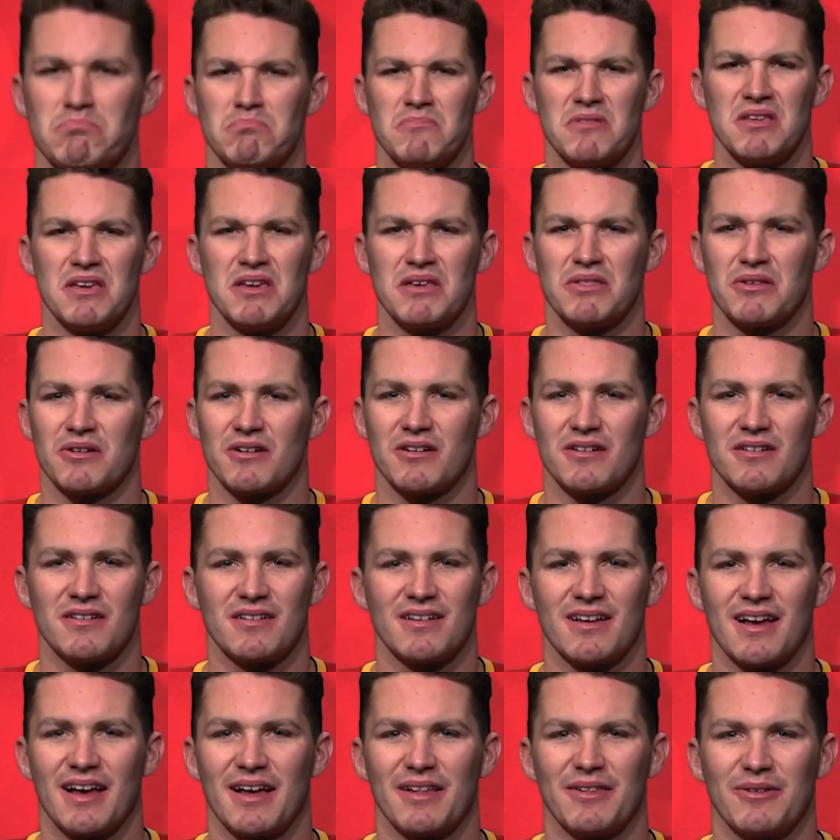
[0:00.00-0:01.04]
Neither.
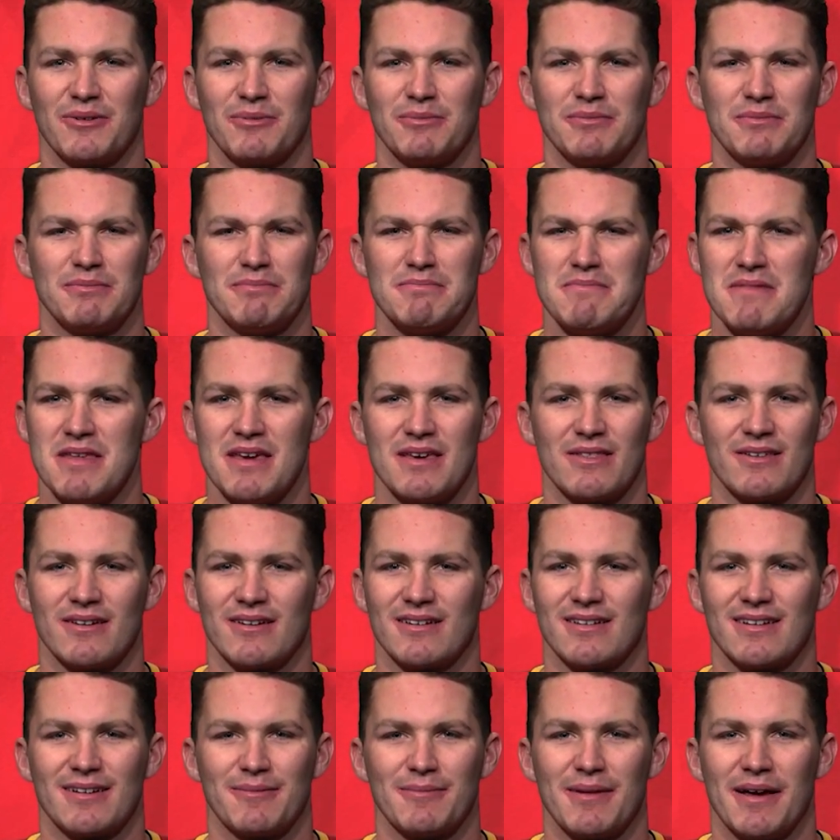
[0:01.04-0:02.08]

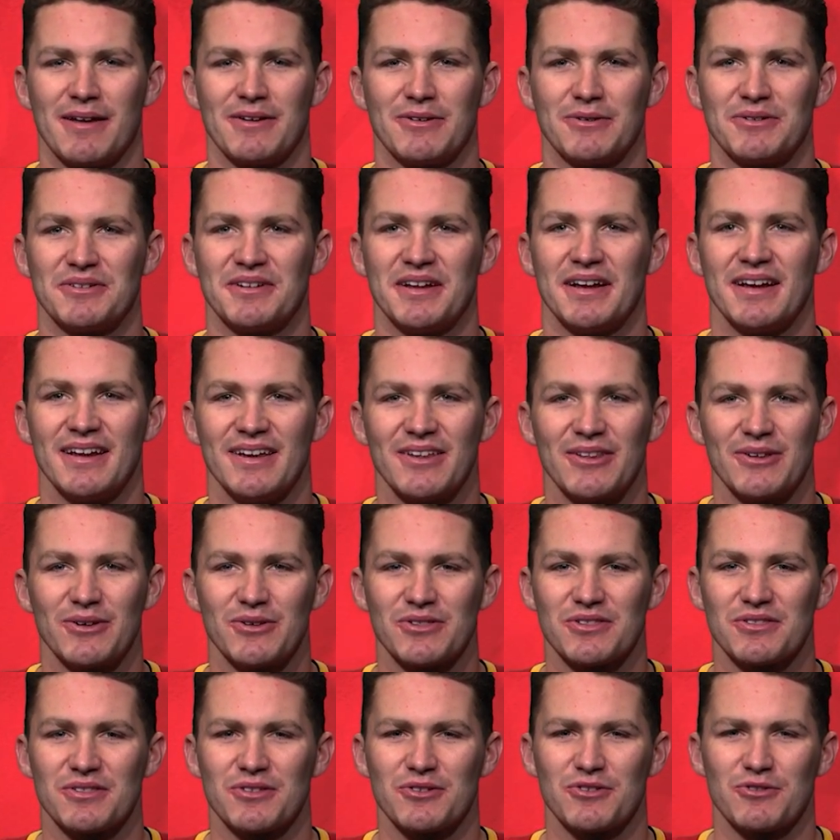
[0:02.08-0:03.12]
I'm not doing any of
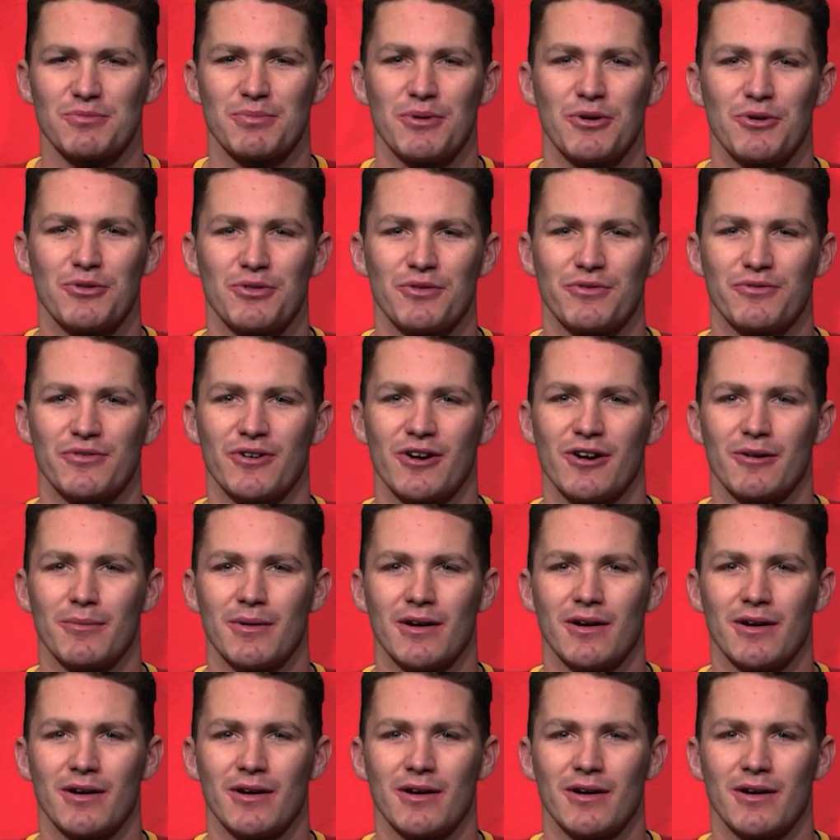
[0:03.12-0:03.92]
those. Those are both a fear of